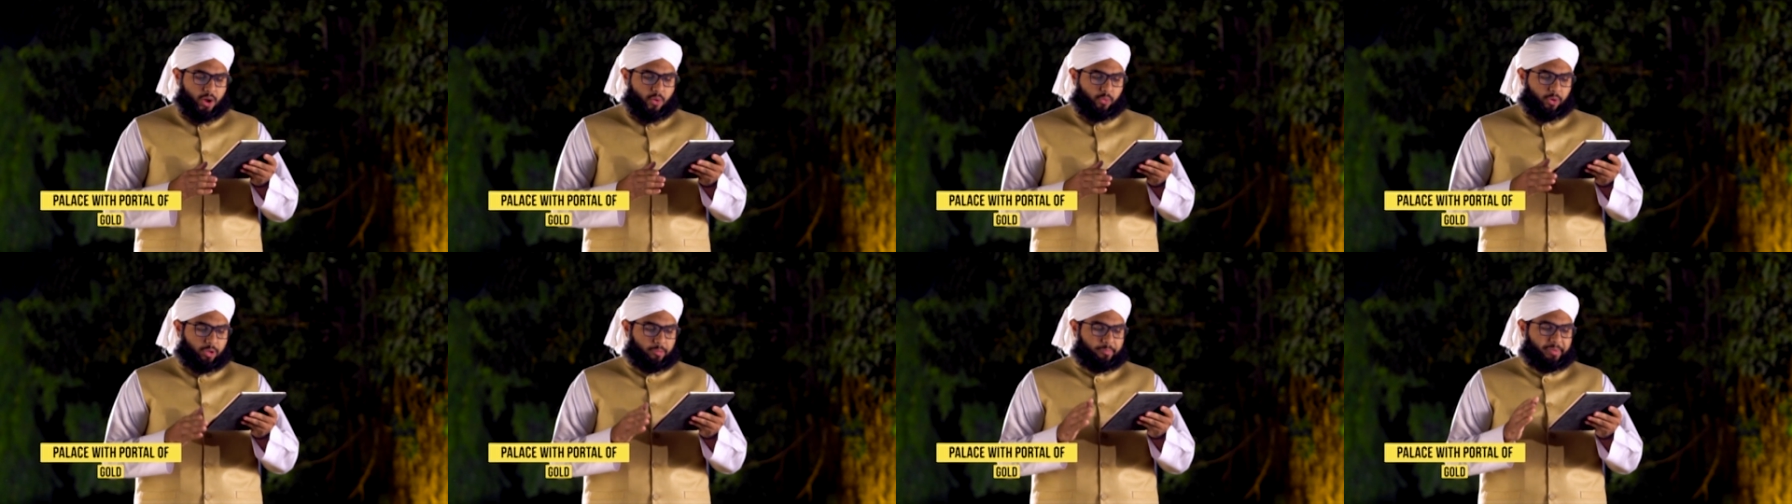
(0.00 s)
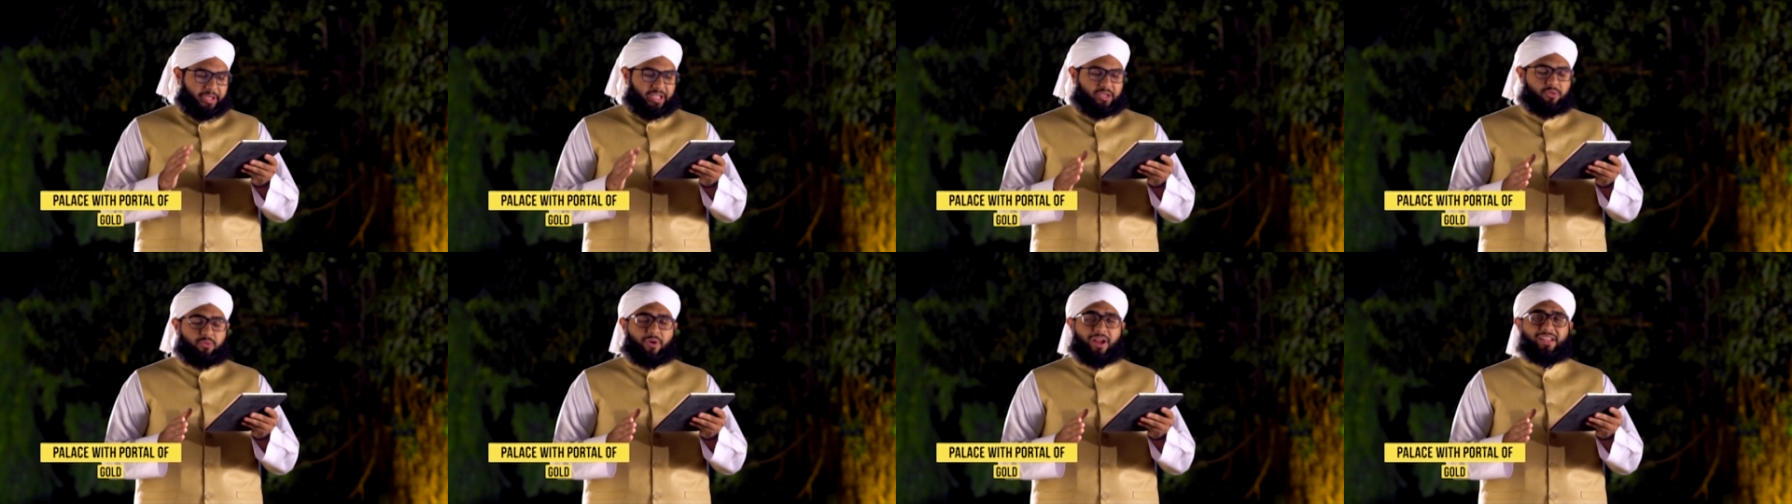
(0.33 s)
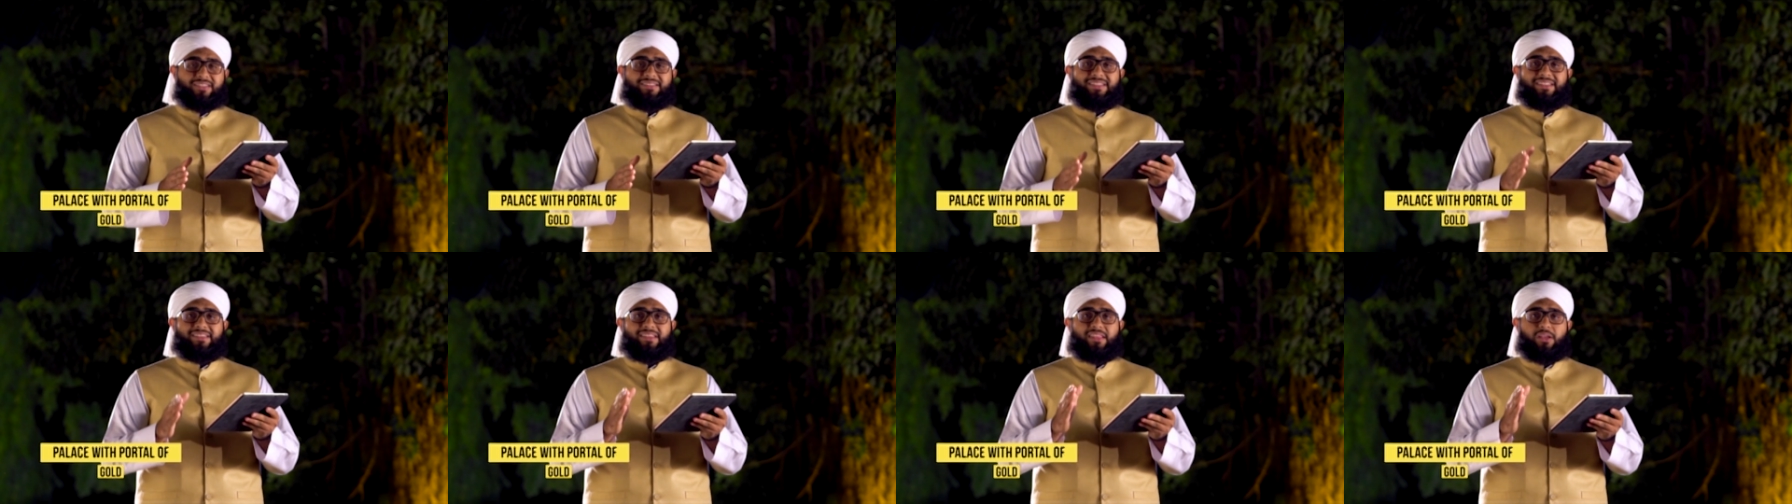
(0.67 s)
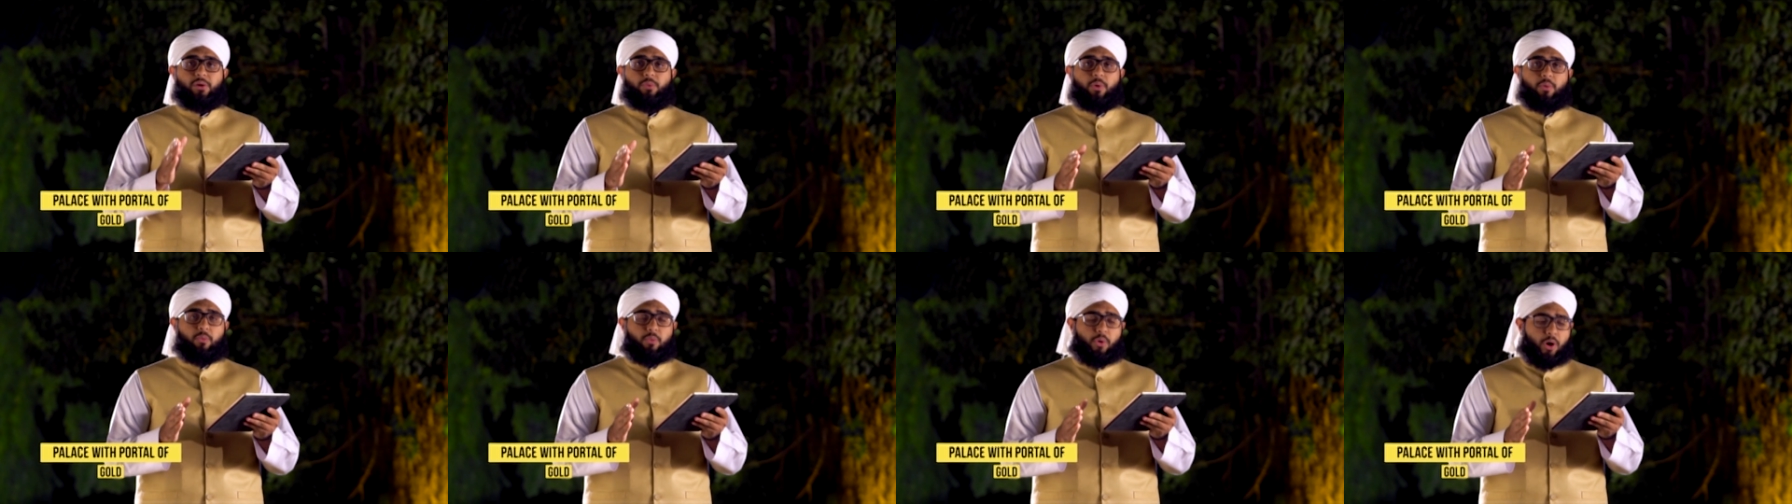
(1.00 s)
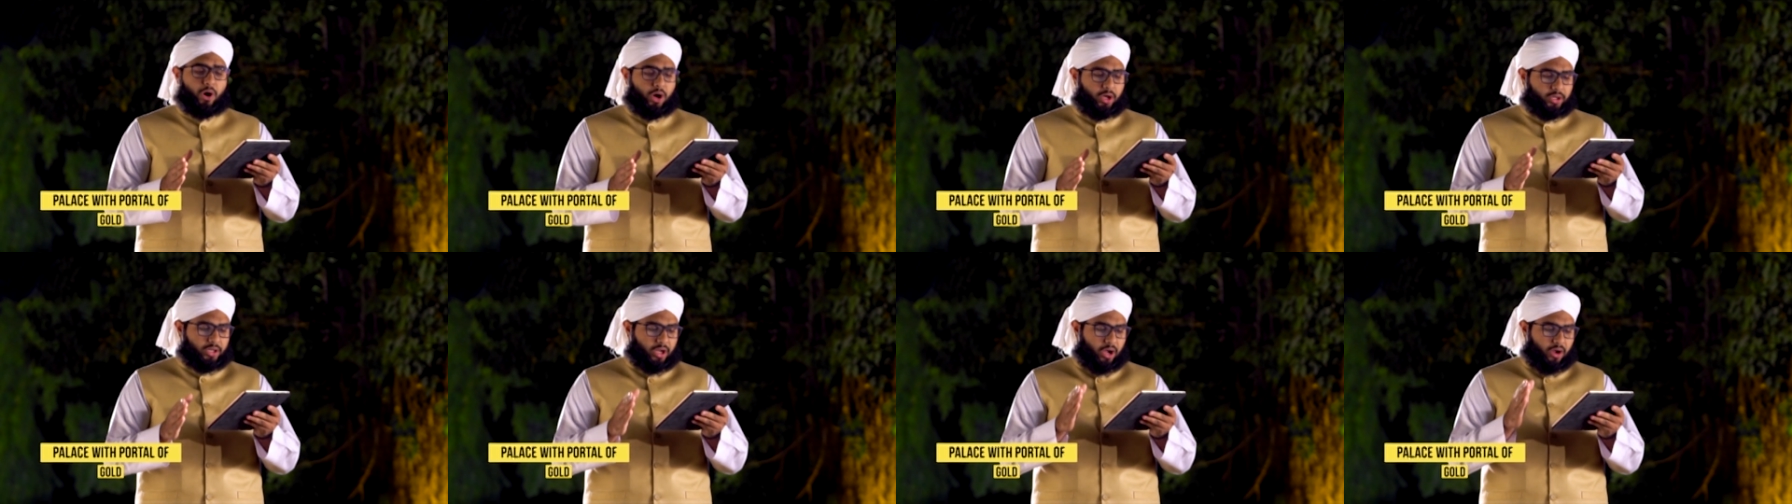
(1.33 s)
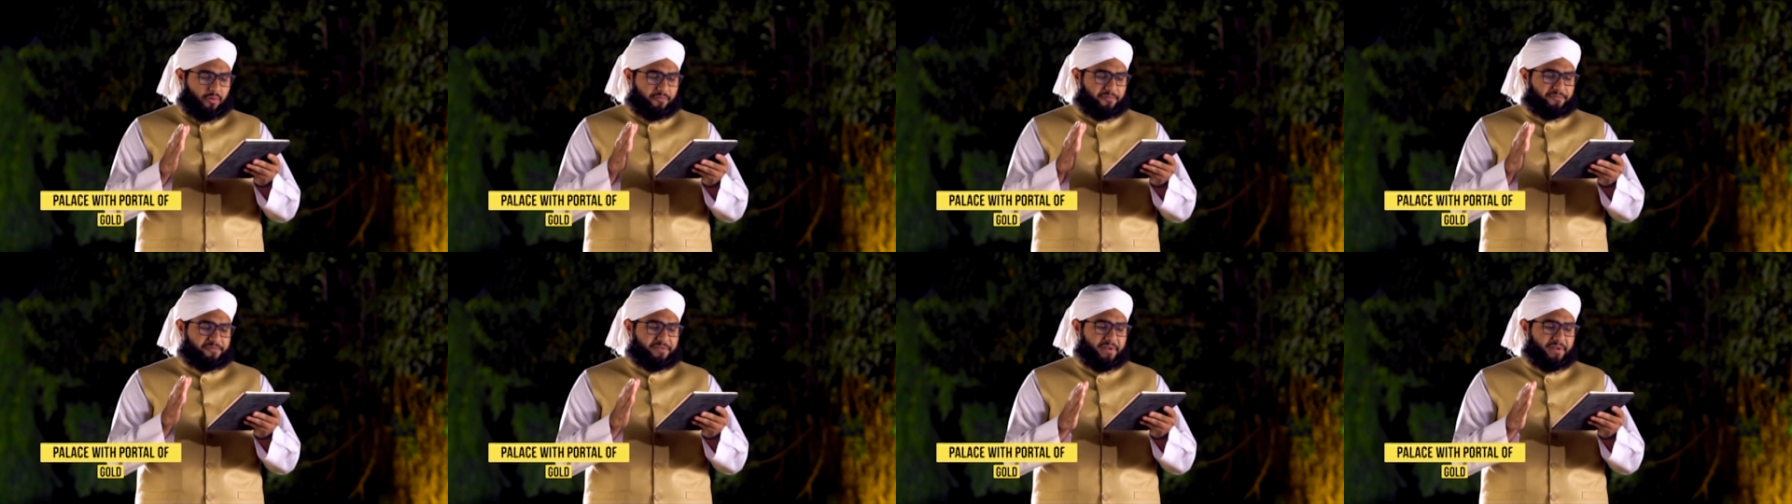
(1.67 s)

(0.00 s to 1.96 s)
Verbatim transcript: will be granted the reward of